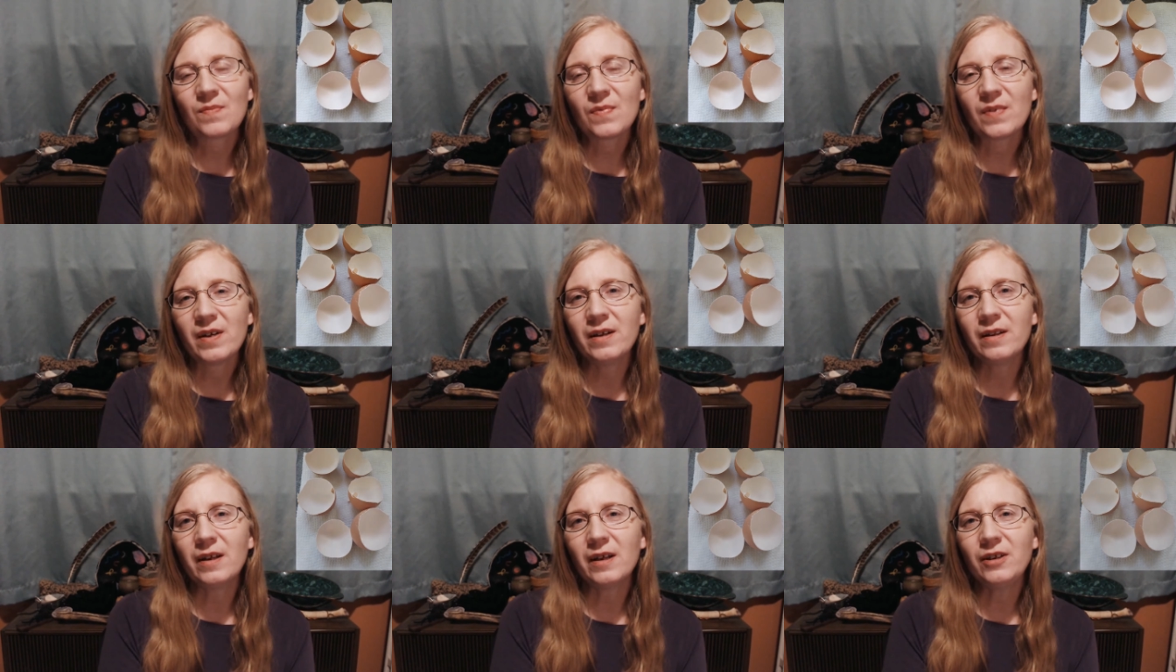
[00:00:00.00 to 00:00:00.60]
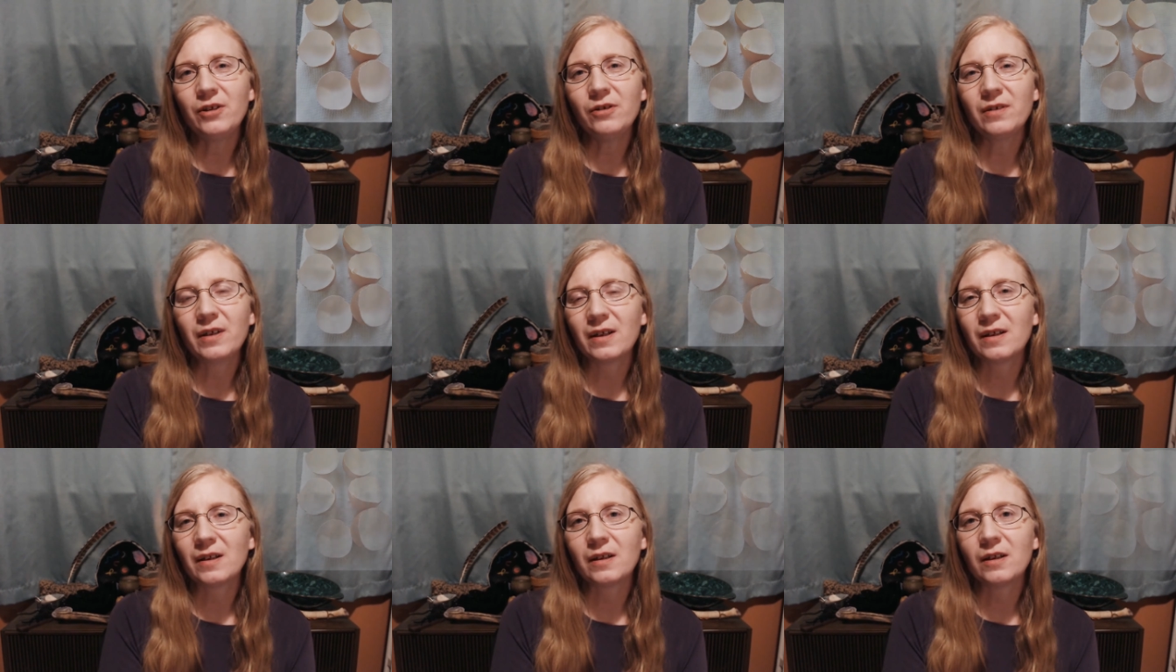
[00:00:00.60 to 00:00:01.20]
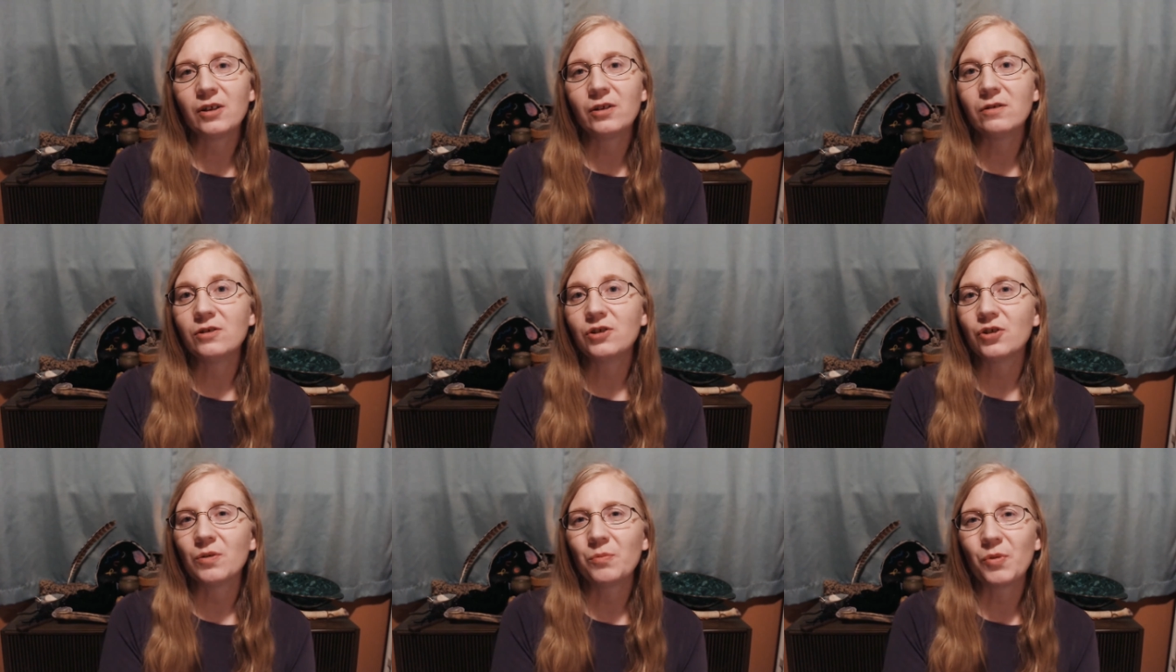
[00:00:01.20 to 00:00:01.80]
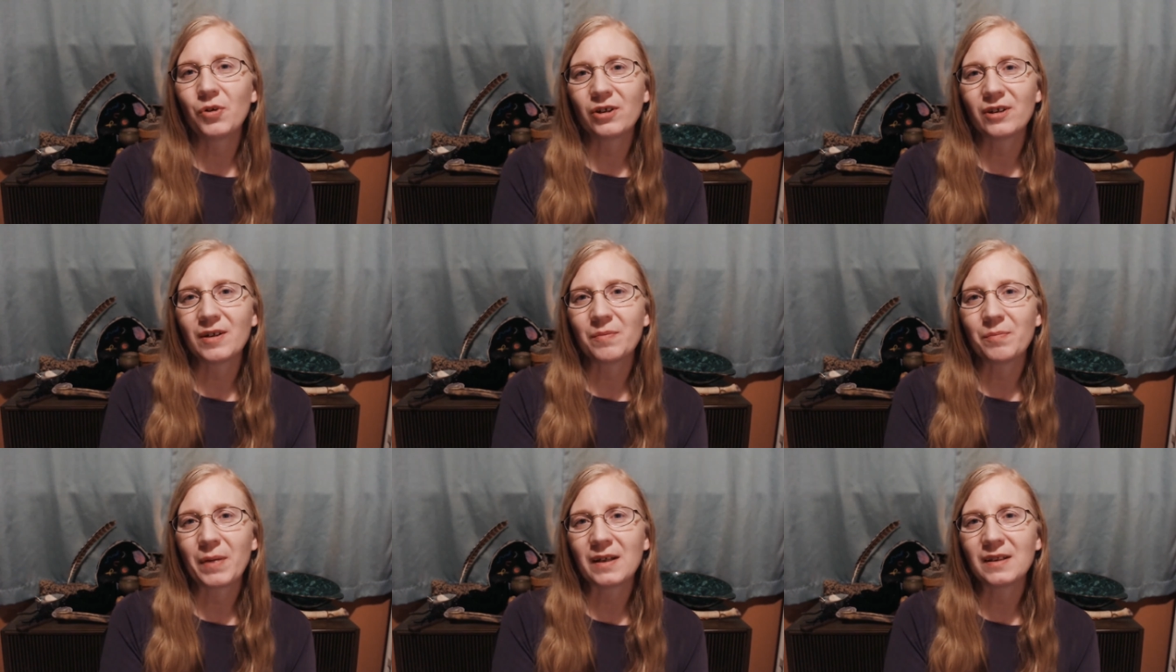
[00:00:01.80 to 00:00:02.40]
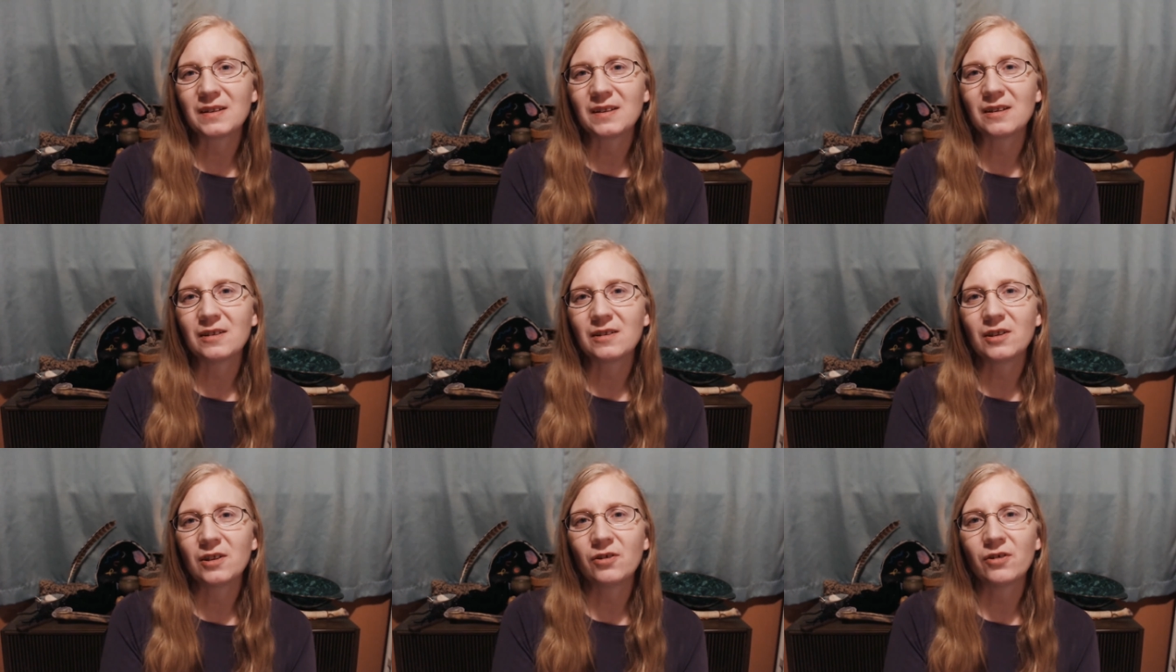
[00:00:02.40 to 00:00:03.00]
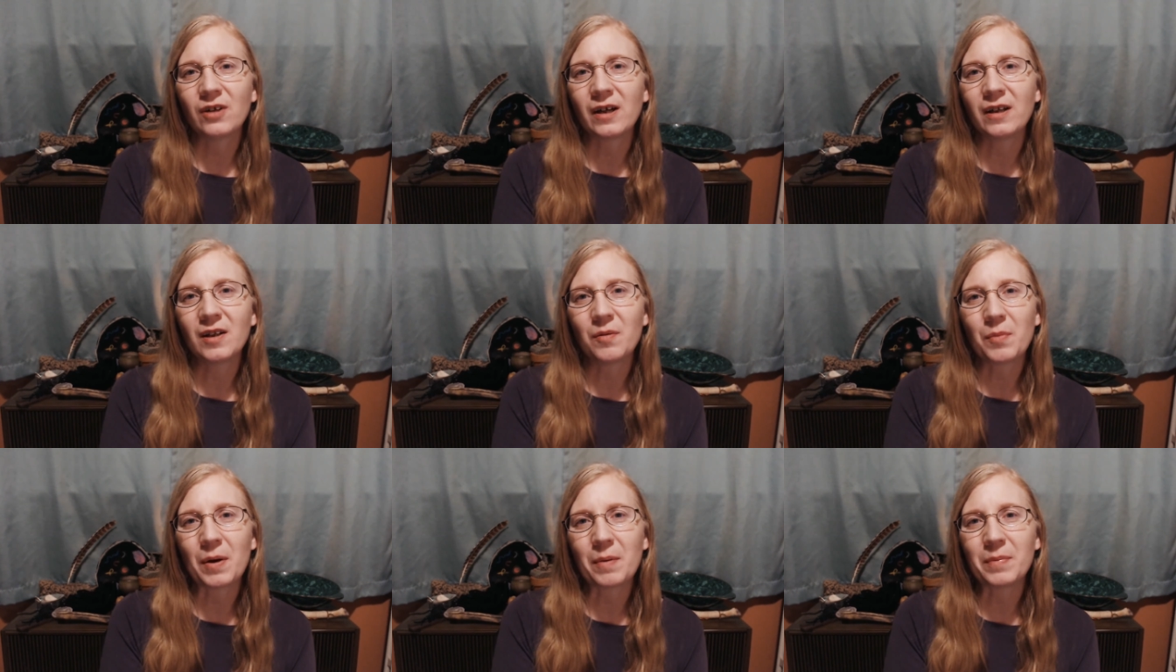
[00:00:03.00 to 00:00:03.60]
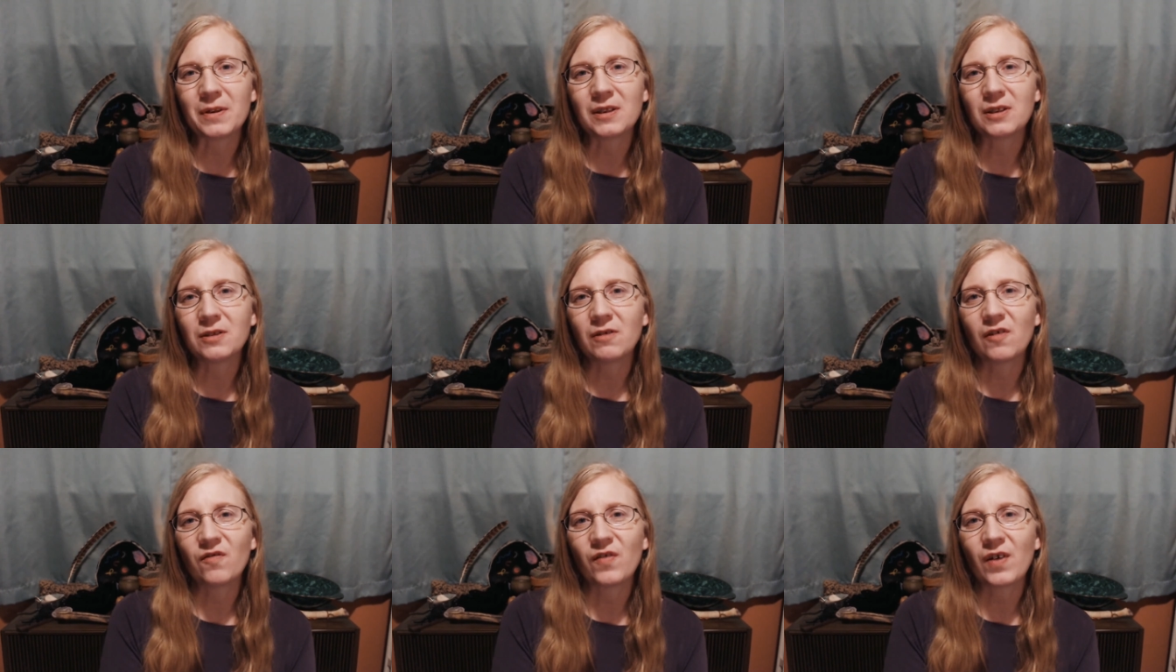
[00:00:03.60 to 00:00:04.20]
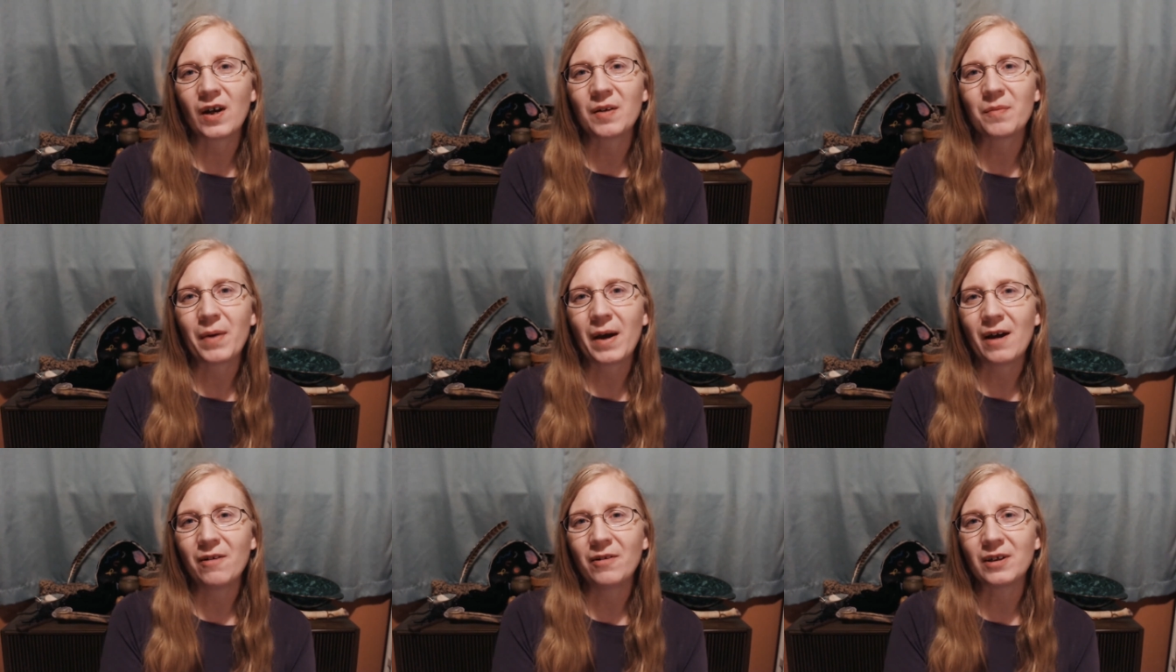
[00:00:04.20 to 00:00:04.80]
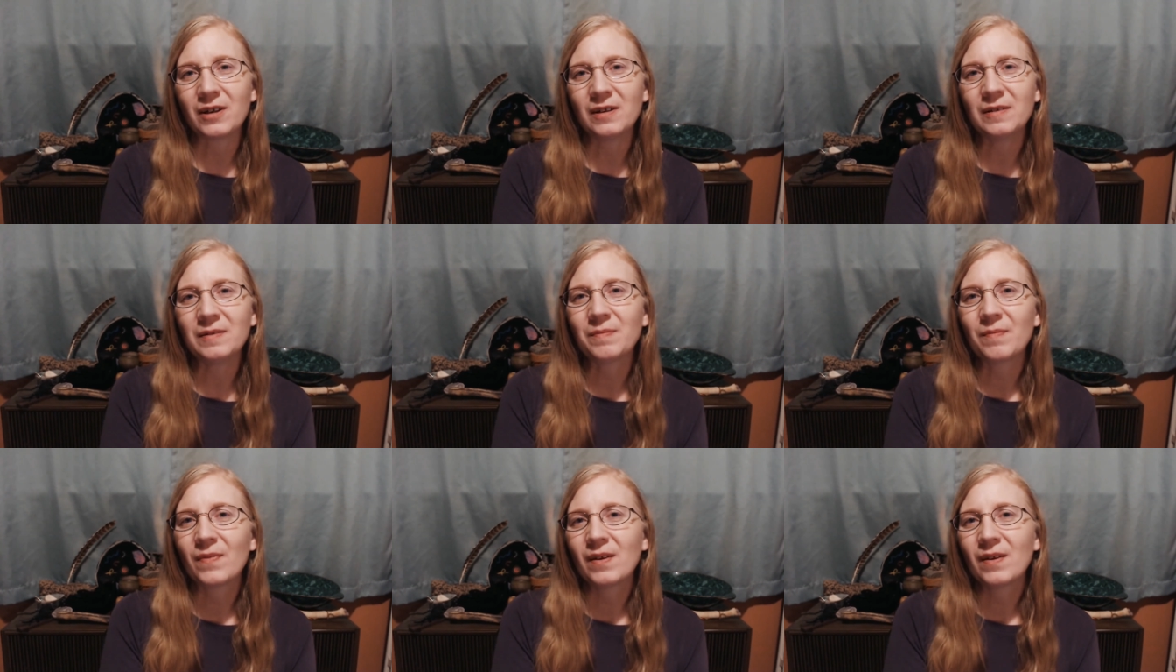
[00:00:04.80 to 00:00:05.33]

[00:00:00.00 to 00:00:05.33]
And then you can use your mortar and pestle to grind them up into a fine powder.